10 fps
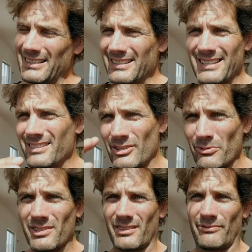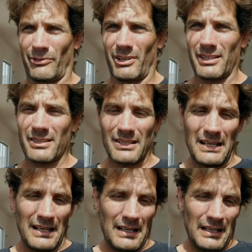It's useless for us.
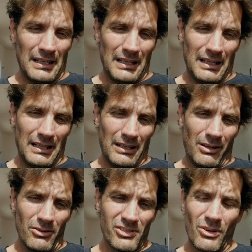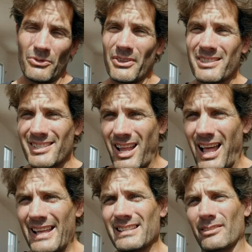Also, the
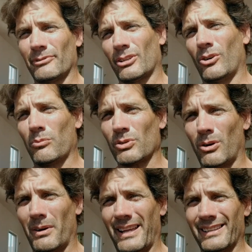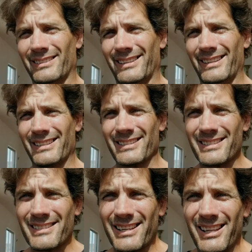size of the GoPro 8
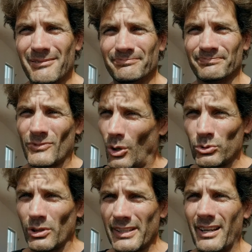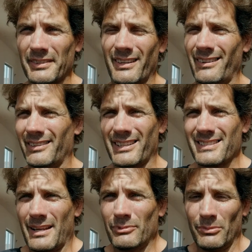is totally
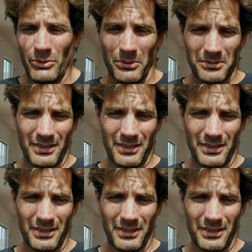unacceptable.